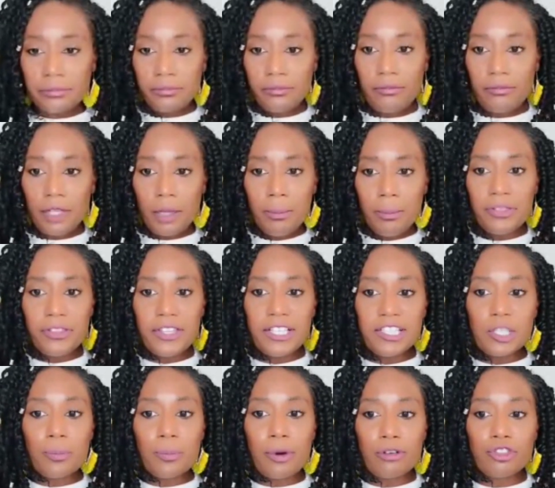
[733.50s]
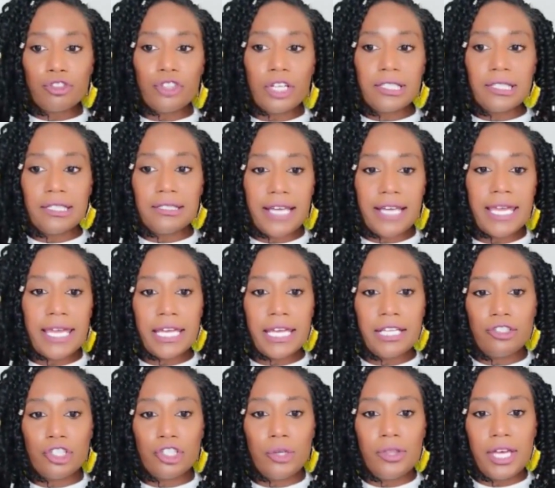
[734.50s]
But this approach doesn't take
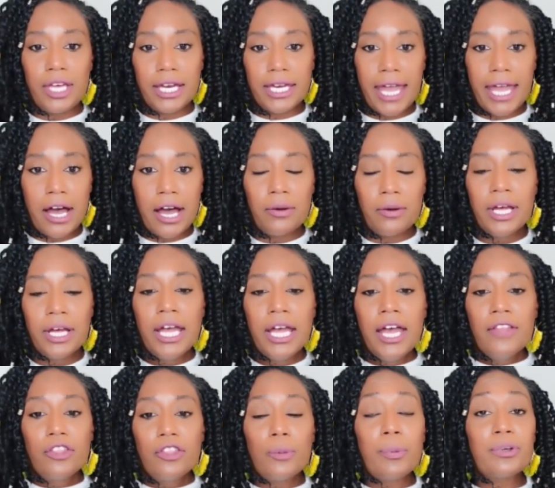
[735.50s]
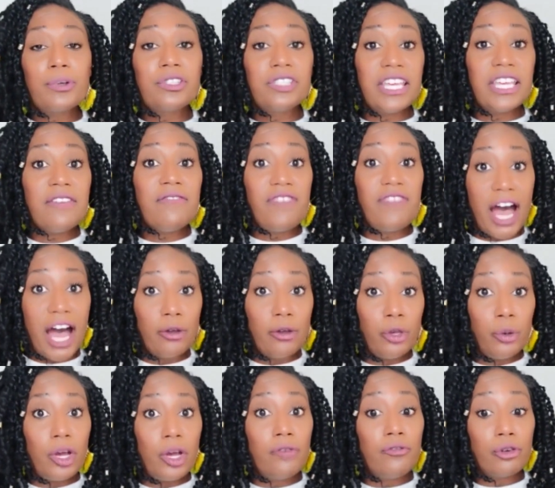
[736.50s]
into the account the perceived value
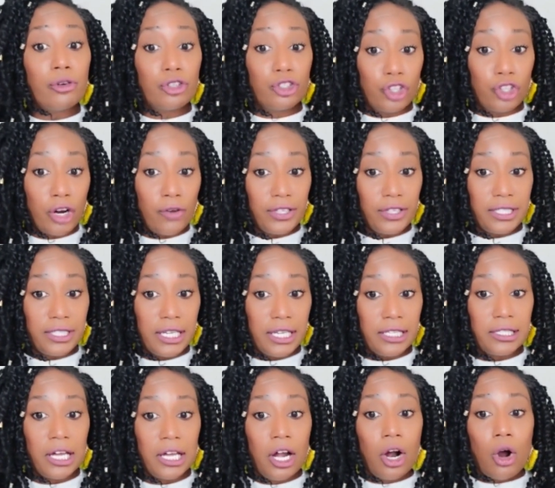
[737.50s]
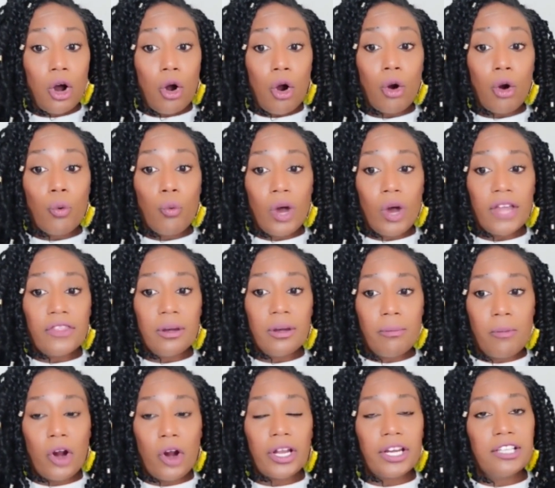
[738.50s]
of your services or what the
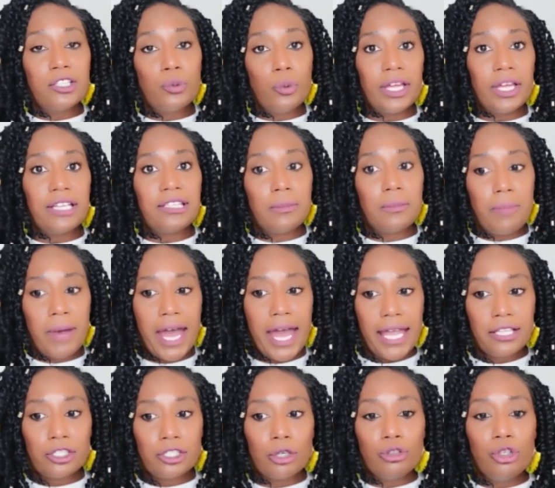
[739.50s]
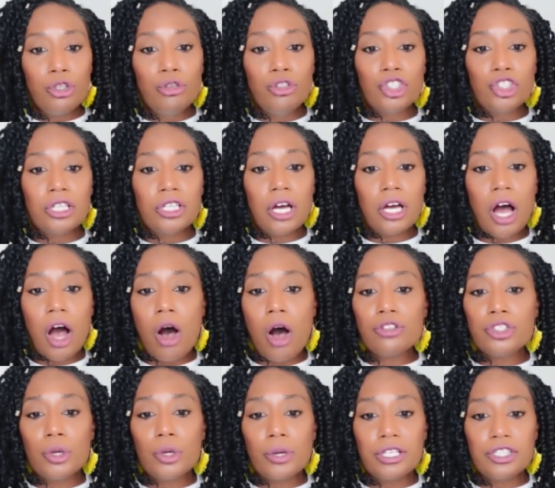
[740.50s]
market is willing to pay. So you should
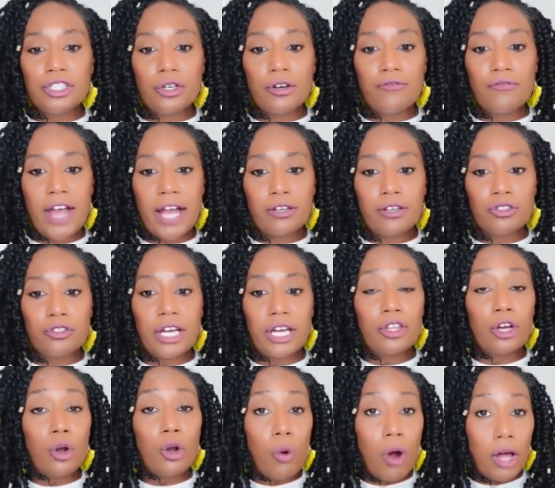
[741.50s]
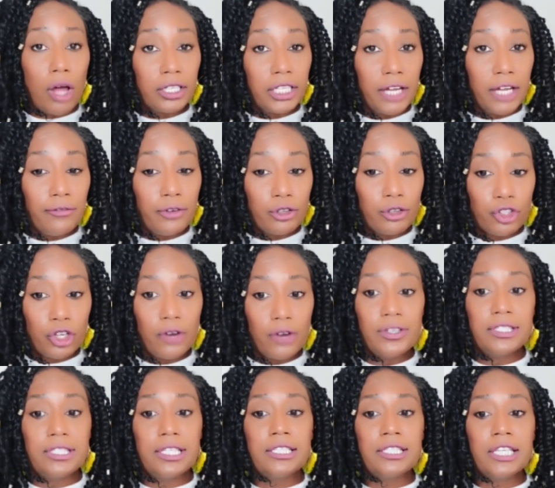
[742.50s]
also consider factors like the quality of your
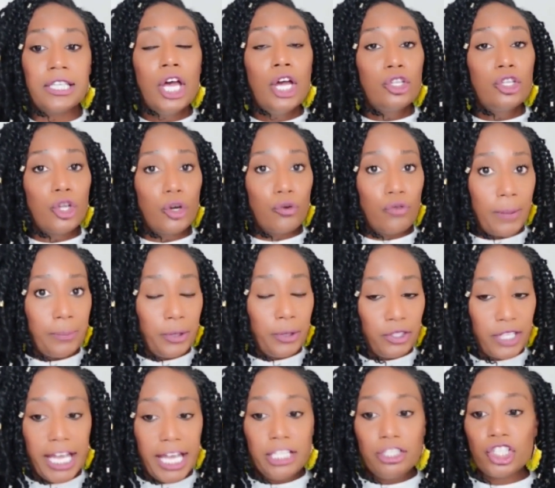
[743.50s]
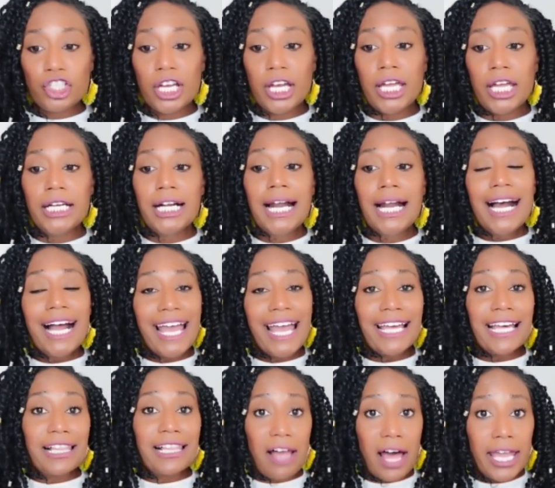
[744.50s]
services, your reputation,
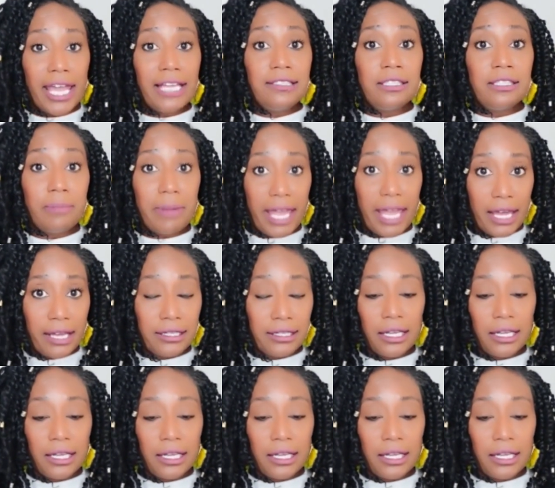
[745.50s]
and client demand.